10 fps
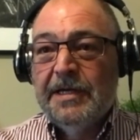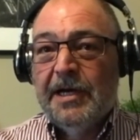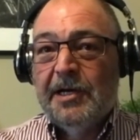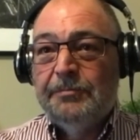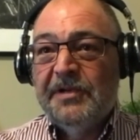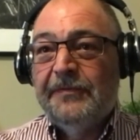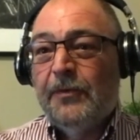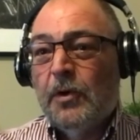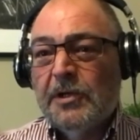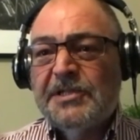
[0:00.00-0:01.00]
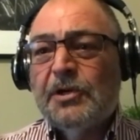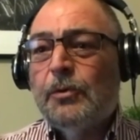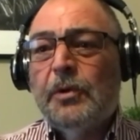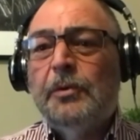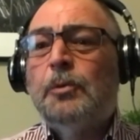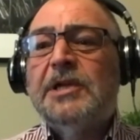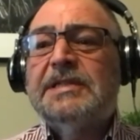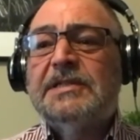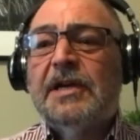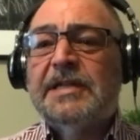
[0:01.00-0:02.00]
uh, before, so it
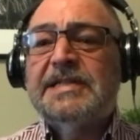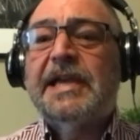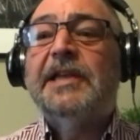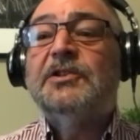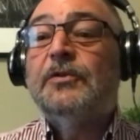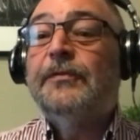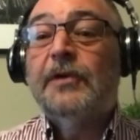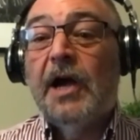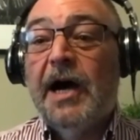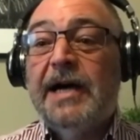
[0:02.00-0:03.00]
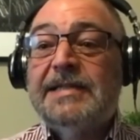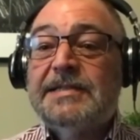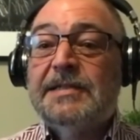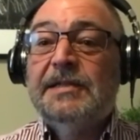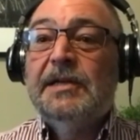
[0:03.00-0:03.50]
wasn't on a schedule for us.